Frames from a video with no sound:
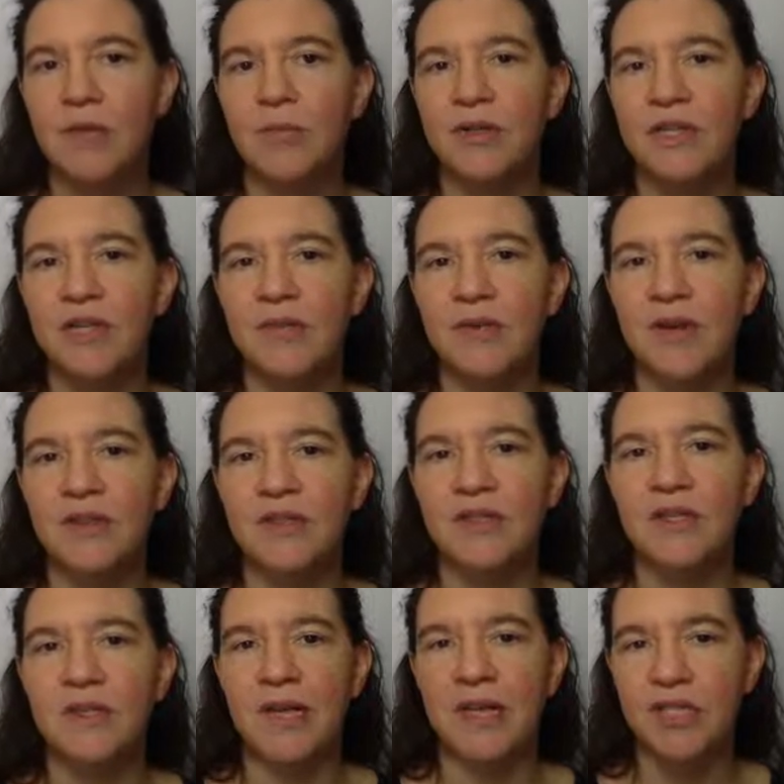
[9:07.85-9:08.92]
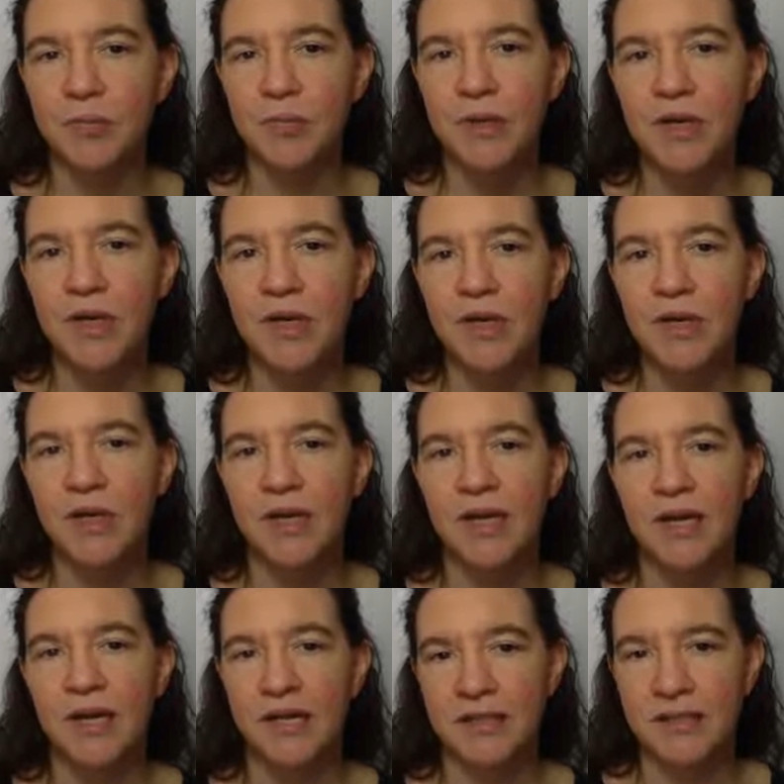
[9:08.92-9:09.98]
Particularly, I've seen SPR
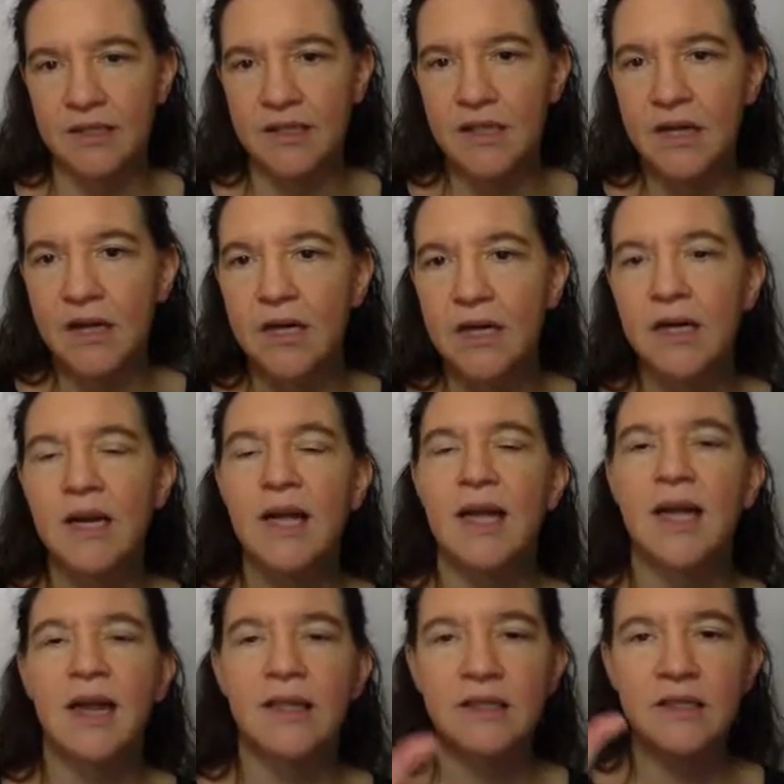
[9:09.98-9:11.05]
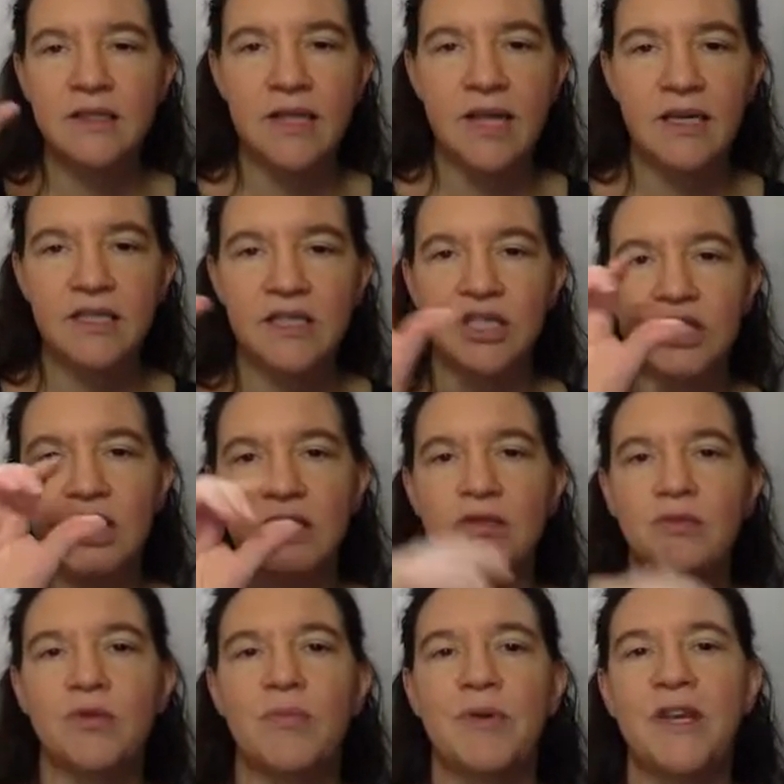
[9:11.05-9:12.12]
and CR, and this slide is just
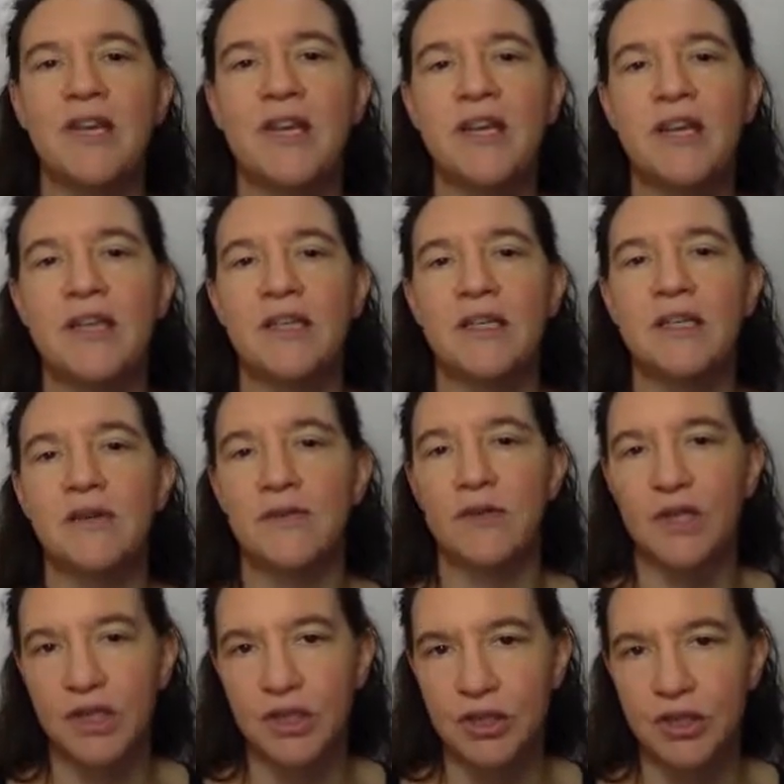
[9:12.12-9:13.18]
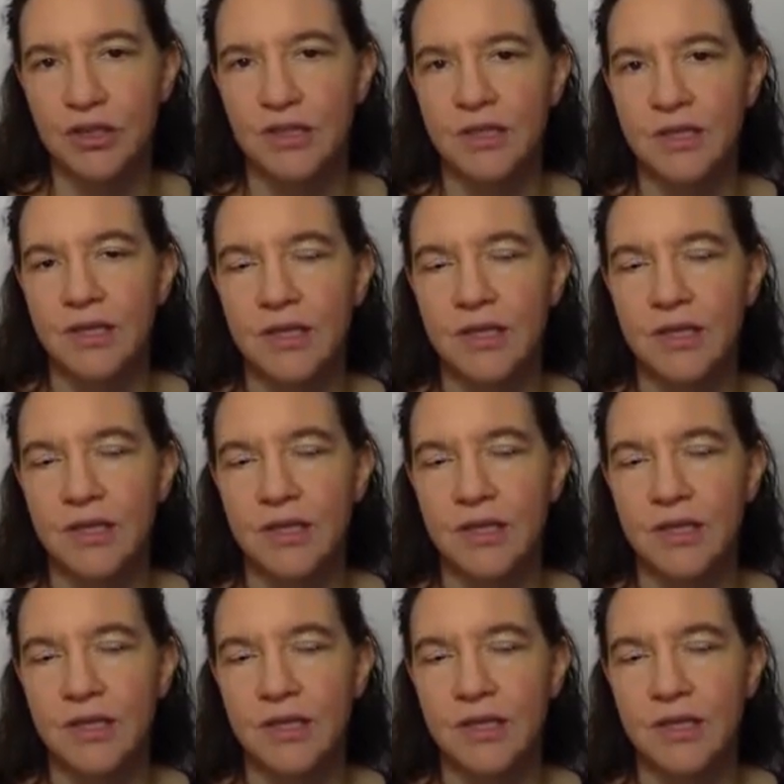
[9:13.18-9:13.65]
repeating the definitions.